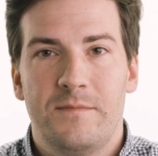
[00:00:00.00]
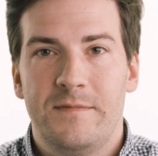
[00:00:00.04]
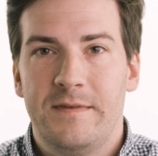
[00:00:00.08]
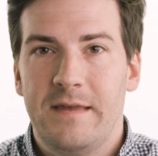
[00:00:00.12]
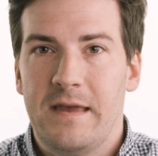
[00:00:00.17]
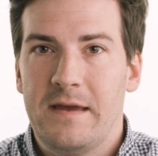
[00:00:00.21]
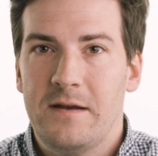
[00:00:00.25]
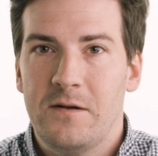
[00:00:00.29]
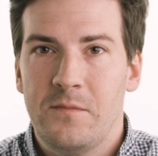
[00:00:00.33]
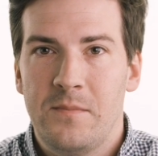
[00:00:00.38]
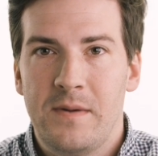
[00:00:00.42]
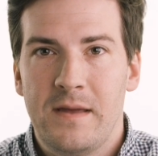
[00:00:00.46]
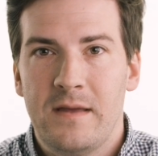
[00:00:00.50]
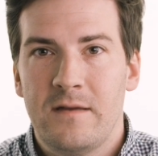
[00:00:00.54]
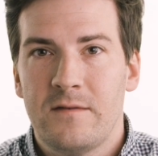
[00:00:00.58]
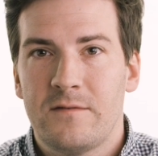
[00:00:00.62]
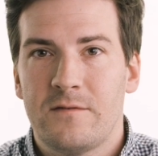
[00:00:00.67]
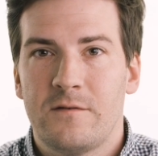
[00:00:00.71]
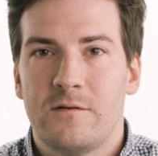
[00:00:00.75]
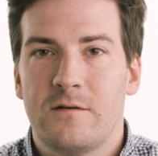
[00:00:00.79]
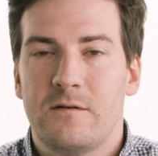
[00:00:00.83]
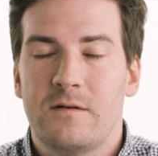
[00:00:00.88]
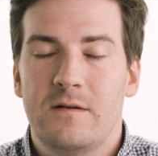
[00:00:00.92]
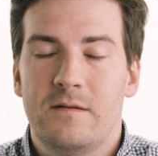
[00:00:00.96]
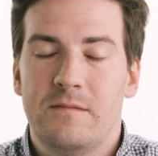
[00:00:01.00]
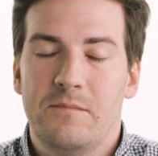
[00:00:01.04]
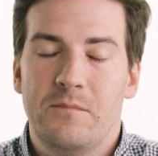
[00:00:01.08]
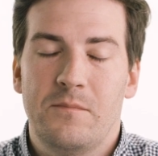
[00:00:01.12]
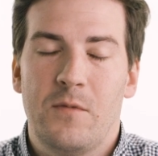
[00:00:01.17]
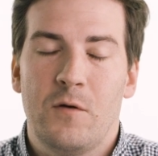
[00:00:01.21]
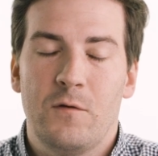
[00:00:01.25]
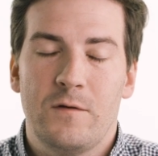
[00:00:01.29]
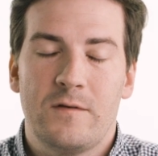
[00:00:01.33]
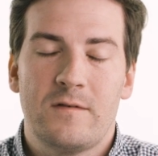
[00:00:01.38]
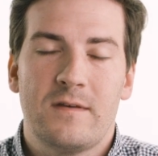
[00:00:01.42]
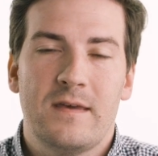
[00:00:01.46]
database, or in
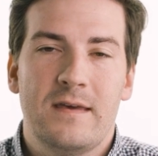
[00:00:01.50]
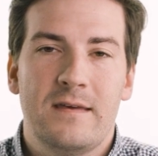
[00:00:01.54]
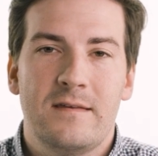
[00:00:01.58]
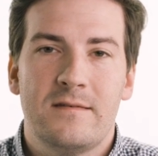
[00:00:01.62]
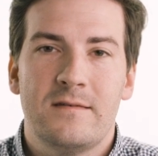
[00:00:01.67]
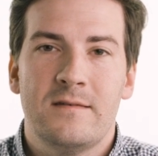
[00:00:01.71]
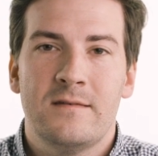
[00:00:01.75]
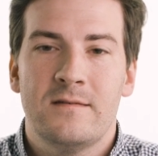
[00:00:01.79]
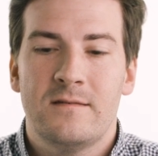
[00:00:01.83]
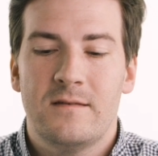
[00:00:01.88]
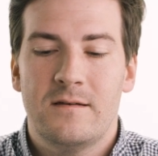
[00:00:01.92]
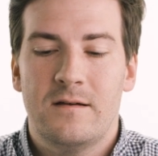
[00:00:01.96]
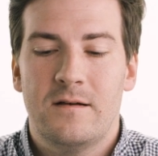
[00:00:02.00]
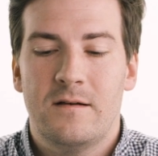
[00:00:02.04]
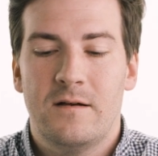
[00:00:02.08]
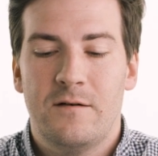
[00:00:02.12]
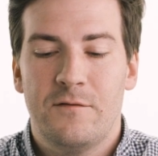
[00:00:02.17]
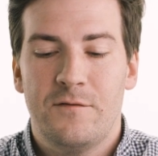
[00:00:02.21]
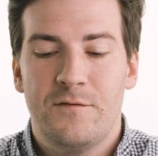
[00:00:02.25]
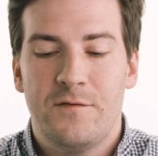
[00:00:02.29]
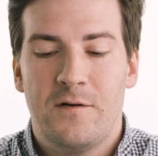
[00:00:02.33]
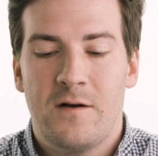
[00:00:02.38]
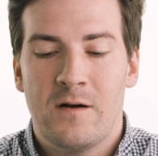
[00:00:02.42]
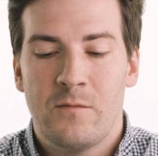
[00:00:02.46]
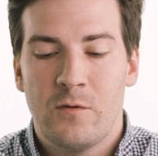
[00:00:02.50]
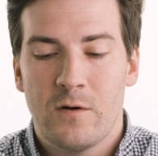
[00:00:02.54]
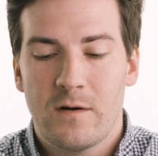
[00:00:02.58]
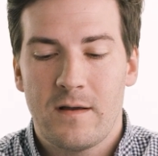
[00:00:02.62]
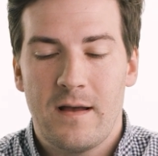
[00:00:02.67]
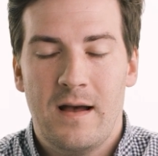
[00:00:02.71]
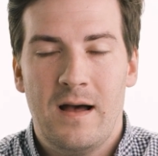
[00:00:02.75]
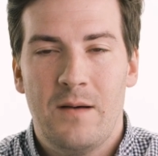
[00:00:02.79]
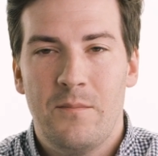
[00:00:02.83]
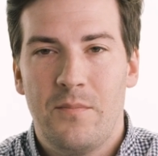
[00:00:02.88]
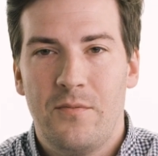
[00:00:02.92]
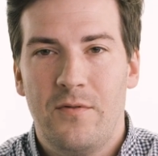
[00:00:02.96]
most cases a far more
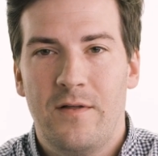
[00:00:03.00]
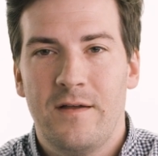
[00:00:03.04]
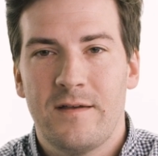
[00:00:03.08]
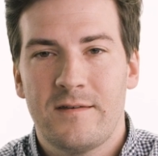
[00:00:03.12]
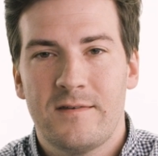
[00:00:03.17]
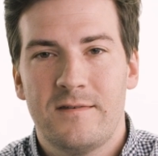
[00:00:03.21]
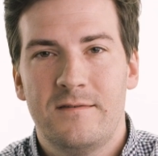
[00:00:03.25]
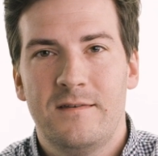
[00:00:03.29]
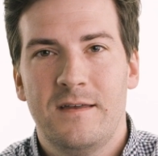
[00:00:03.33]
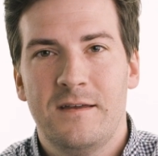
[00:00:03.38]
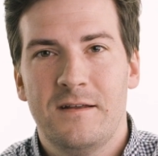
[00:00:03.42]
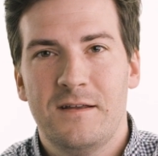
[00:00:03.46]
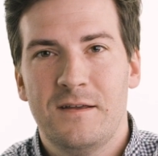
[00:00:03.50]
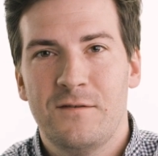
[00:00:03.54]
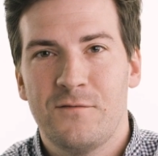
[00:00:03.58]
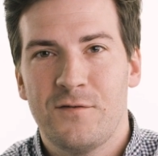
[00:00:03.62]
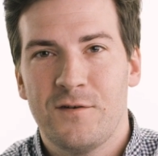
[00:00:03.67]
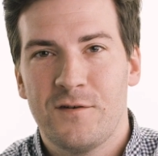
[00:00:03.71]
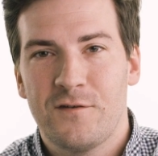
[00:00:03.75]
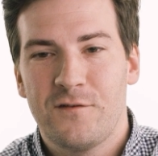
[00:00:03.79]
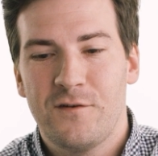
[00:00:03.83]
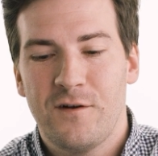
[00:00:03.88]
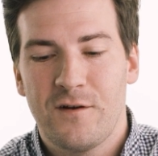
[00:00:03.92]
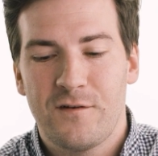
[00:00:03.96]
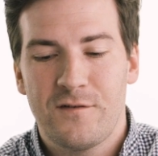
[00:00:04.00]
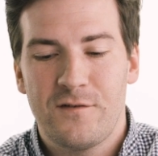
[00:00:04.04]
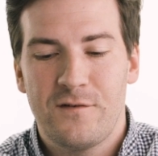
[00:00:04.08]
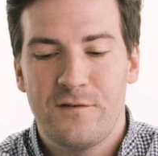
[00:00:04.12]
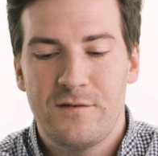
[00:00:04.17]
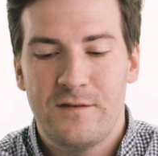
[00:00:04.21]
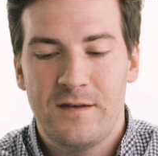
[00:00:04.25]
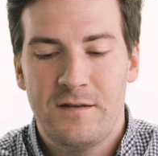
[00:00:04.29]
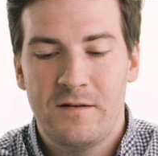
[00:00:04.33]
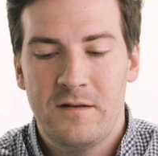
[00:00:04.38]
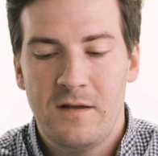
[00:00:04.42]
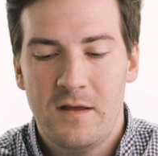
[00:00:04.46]
complex data
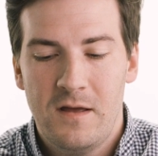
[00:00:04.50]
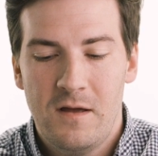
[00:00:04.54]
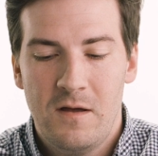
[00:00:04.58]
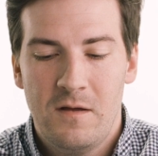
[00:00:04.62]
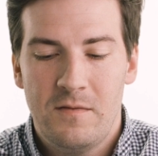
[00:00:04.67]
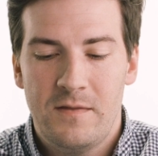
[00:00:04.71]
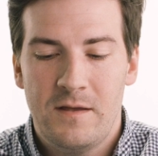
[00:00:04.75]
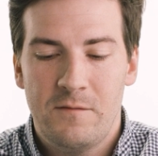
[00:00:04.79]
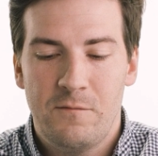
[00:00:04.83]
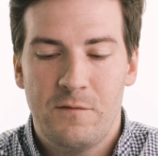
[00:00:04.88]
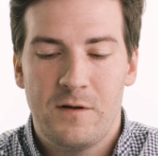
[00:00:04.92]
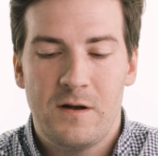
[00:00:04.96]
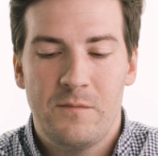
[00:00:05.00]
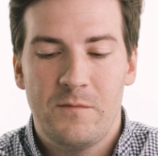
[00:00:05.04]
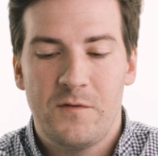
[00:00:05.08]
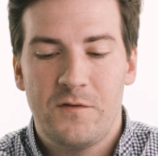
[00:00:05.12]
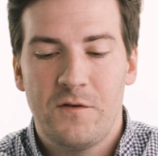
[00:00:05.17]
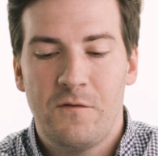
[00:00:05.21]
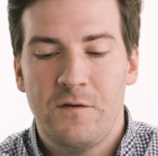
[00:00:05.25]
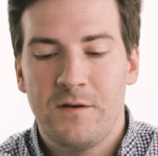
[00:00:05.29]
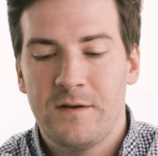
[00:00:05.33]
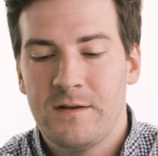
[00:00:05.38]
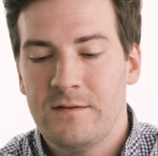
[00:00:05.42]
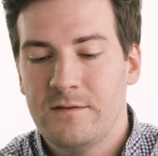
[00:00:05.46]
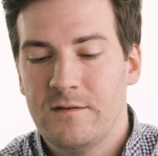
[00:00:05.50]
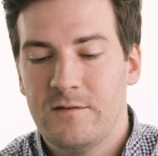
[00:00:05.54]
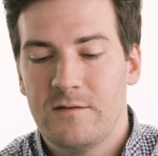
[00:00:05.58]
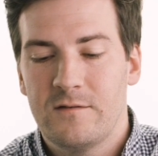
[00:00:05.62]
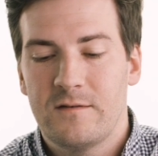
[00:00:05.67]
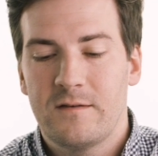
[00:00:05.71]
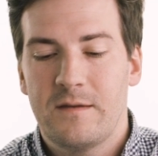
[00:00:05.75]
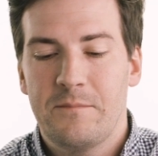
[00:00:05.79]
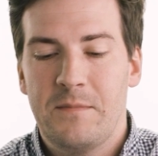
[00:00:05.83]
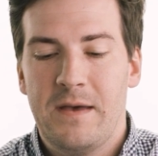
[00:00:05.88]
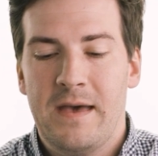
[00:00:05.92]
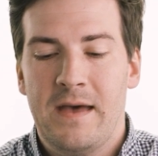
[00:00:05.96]
infrastructure than what I'm showing in this
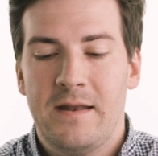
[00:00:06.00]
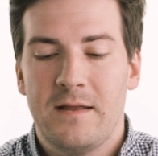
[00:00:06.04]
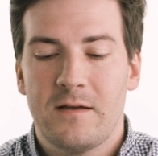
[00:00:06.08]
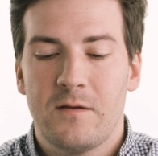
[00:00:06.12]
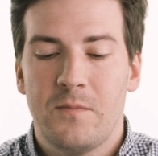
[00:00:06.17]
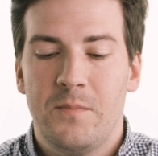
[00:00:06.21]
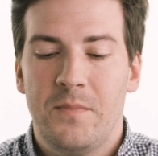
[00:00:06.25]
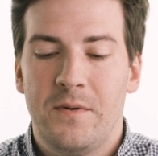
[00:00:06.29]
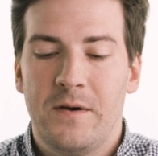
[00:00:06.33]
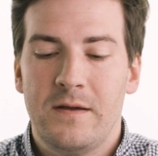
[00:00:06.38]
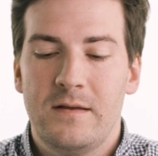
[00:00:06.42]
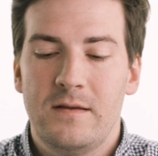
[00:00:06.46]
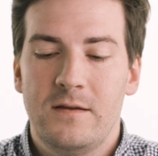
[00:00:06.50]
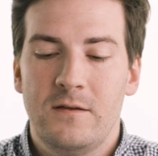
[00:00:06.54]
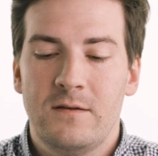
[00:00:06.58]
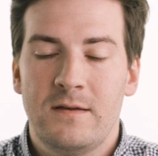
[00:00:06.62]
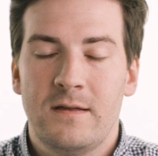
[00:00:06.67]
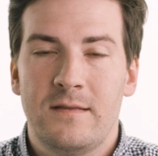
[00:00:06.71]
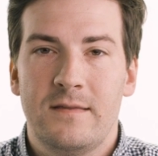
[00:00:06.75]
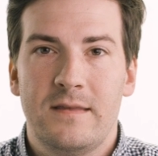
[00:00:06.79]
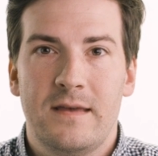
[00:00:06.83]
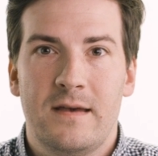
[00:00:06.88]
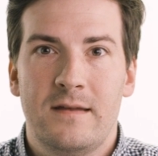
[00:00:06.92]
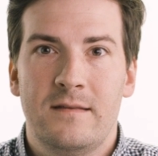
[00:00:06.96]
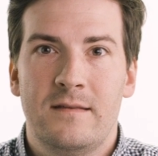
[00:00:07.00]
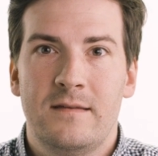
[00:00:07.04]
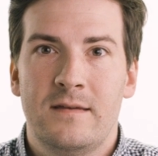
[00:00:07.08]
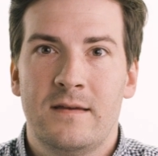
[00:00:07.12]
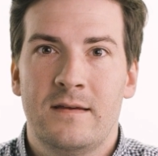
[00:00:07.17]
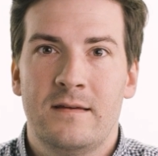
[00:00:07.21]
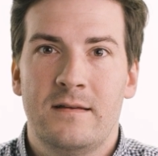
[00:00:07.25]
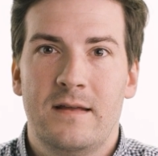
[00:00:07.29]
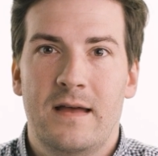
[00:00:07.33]
schematic, but you get the idea.